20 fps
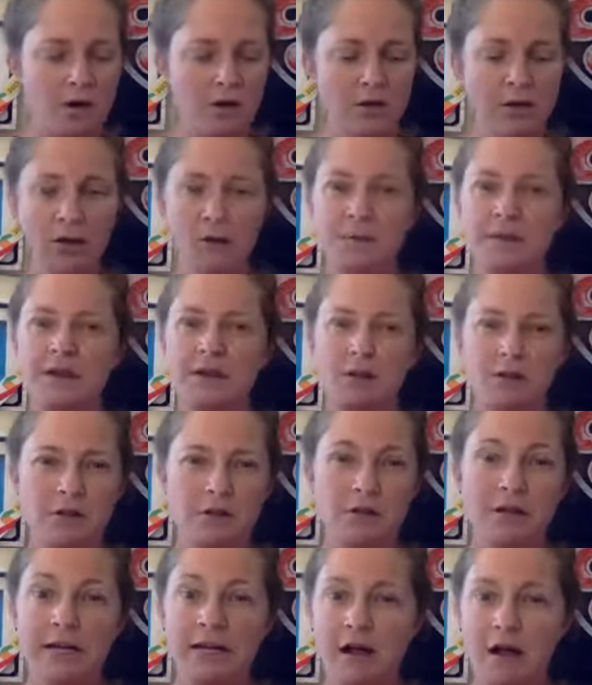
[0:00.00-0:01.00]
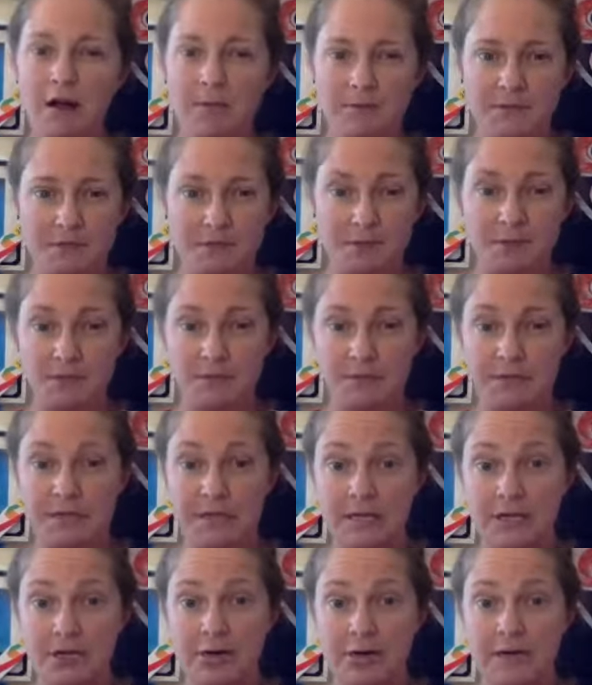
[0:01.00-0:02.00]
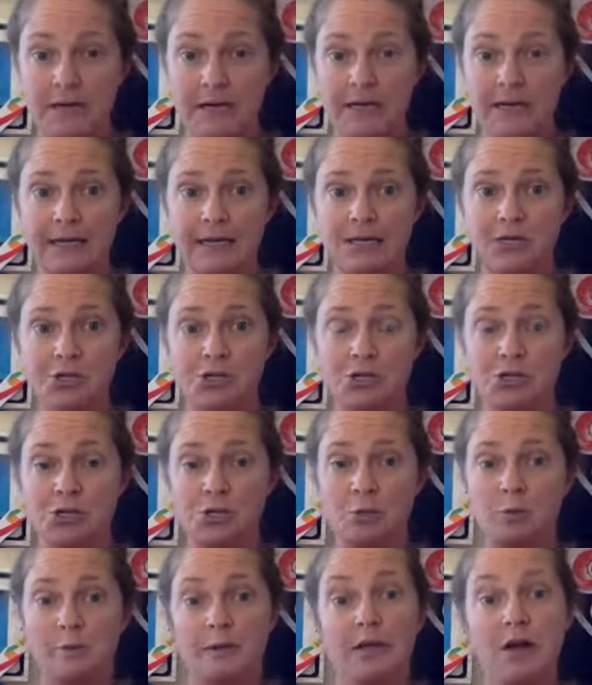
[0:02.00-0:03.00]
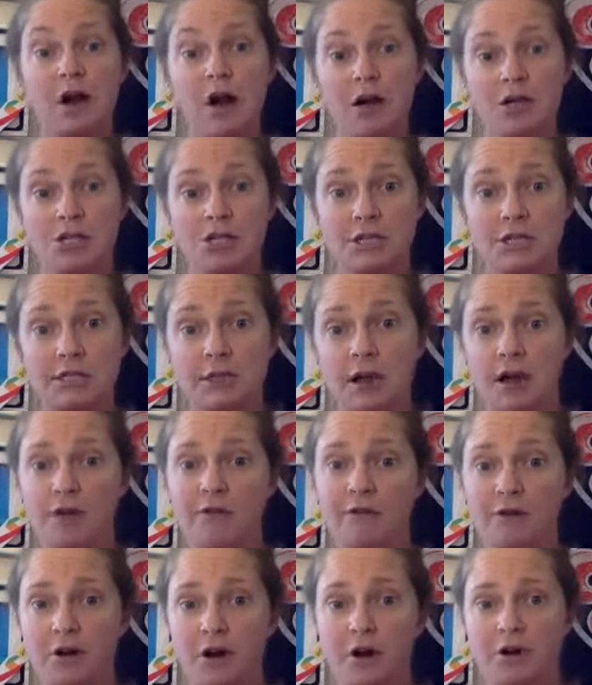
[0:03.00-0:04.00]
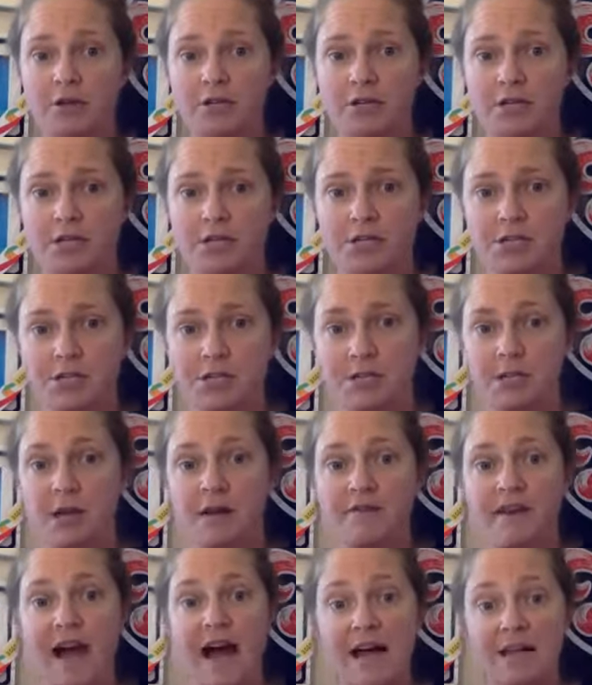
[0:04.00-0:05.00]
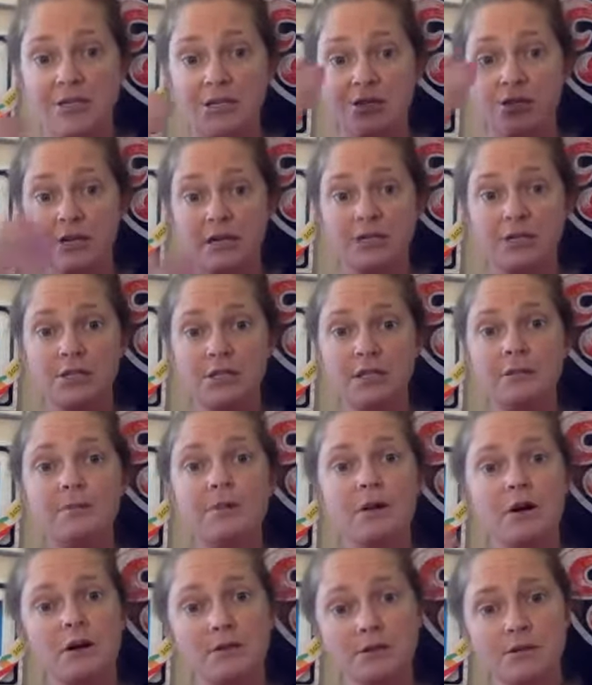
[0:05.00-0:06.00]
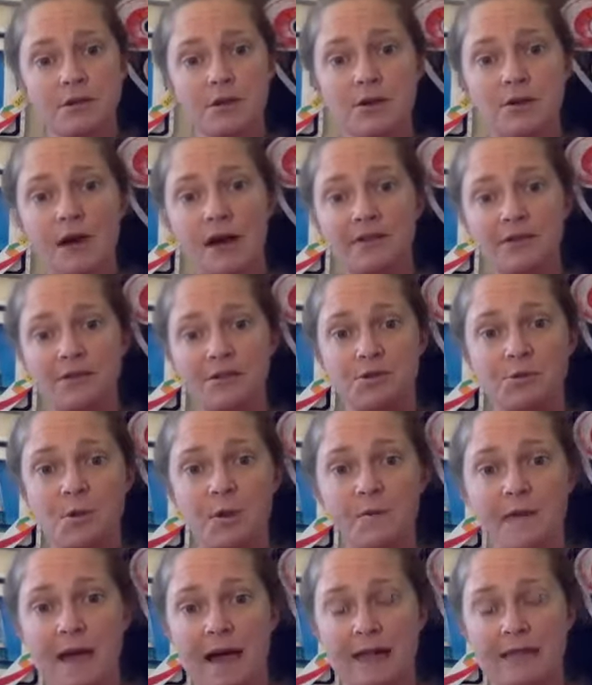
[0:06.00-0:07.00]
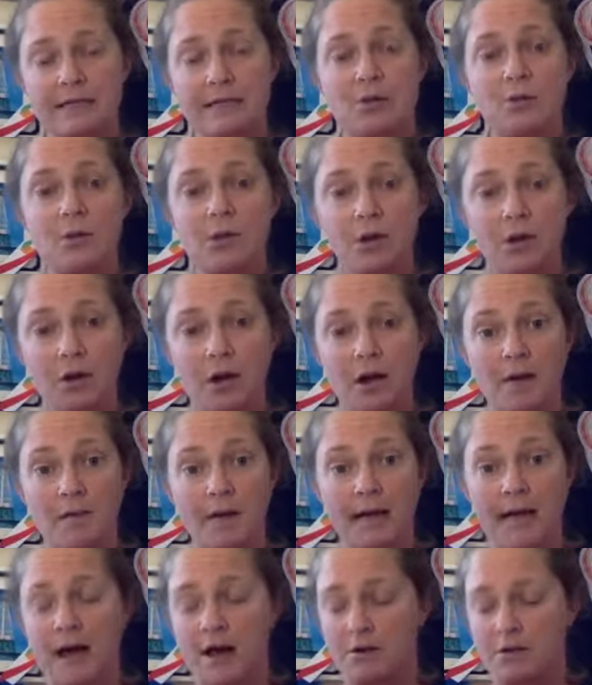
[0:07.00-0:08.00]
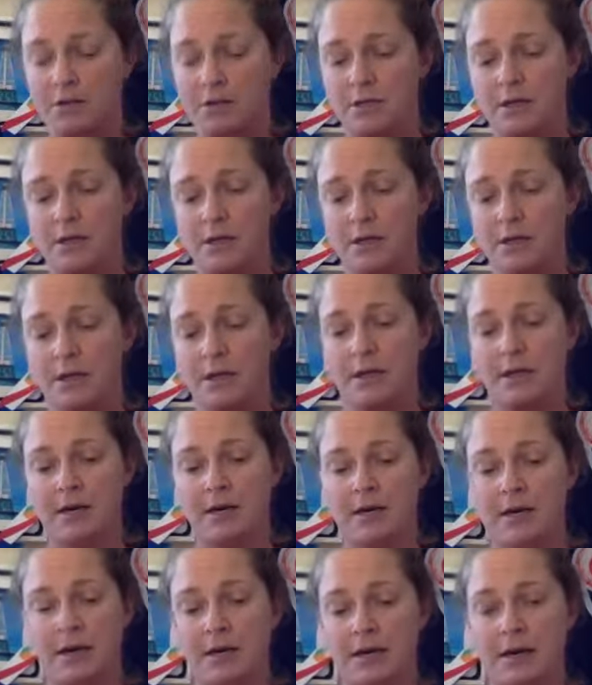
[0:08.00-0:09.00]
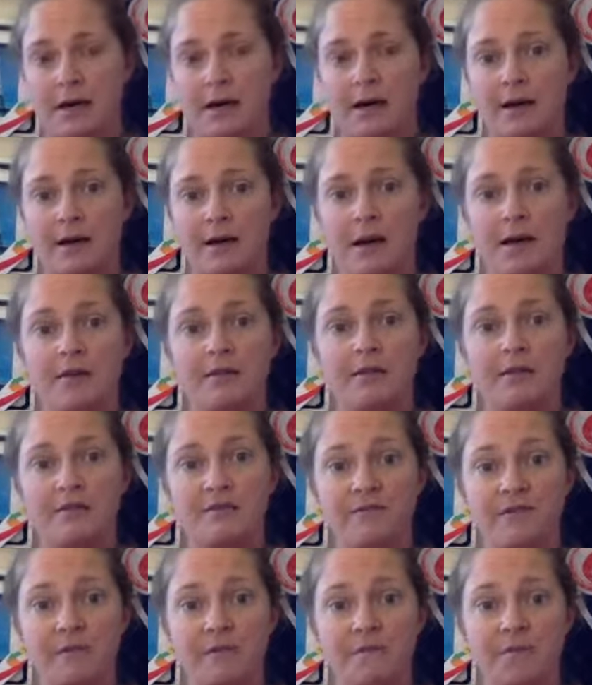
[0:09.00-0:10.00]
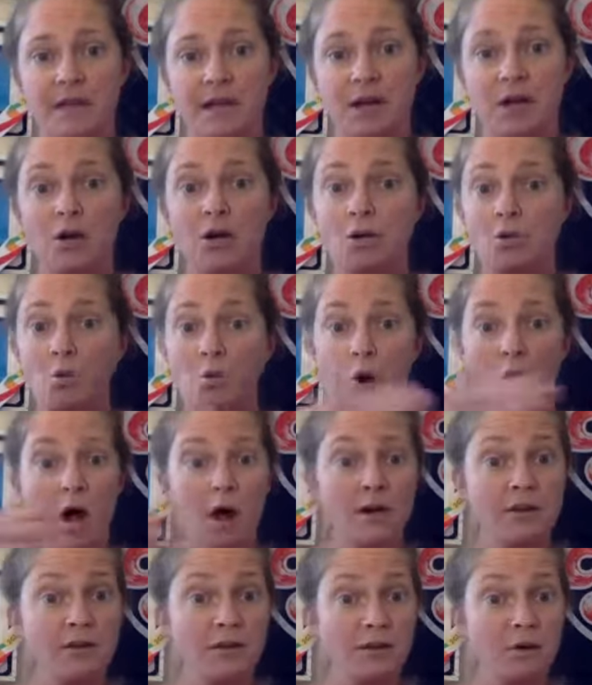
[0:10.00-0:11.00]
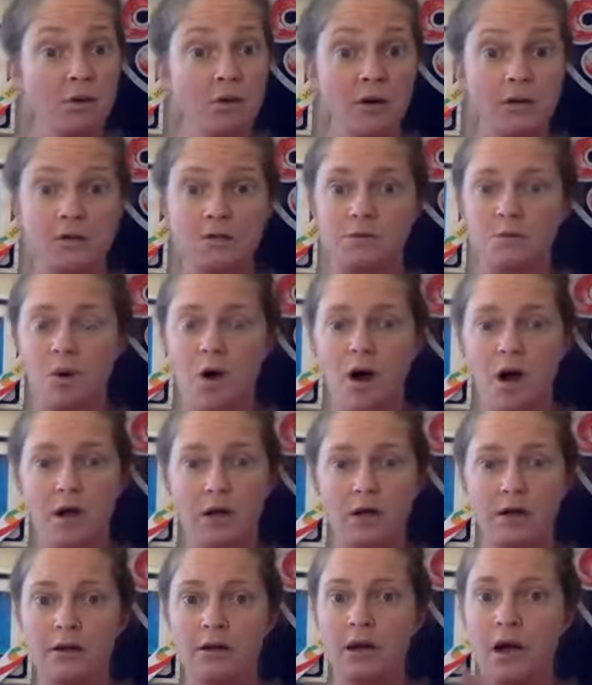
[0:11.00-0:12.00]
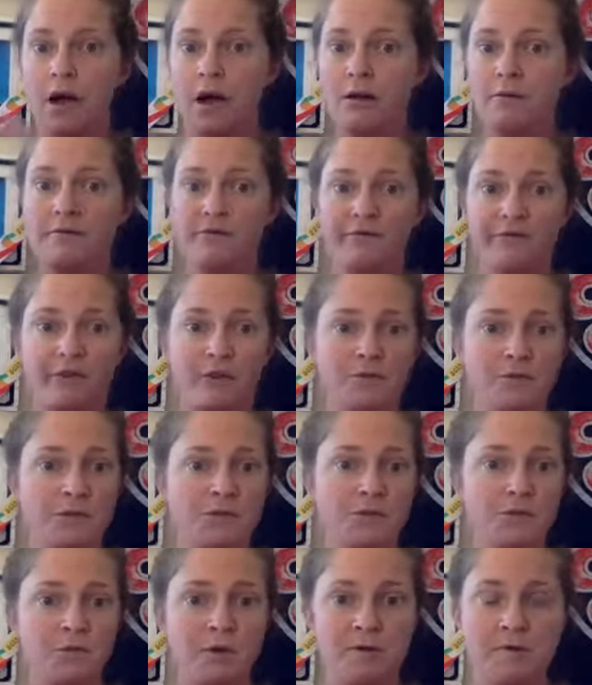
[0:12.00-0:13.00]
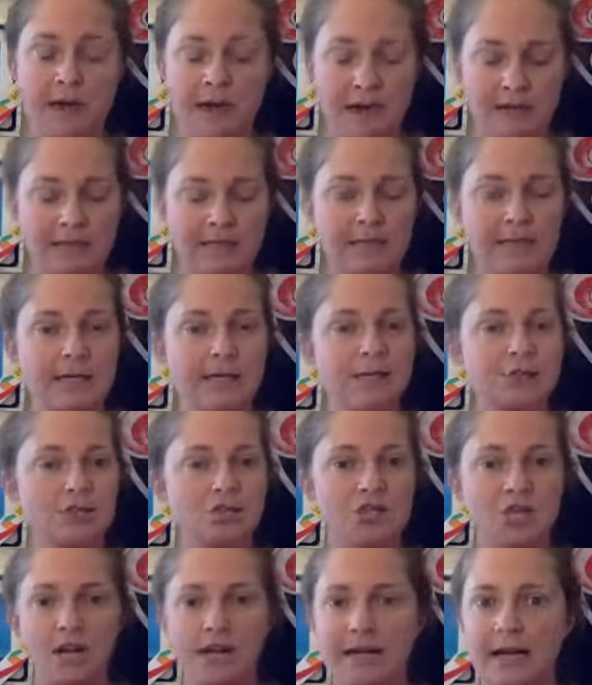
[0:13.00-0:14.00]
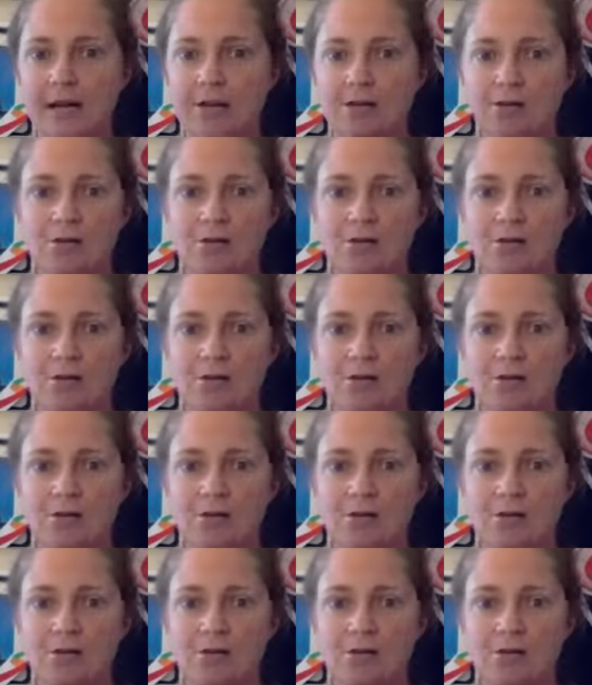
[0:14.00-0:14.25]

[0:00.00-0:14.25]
a little bit, are there any obstacles that you're needing to be cautious of or conscientious of as you're entering, but also at the swim exit when you're coming out? Uh, and then from there, walk the course, walk up from the swim exit, check out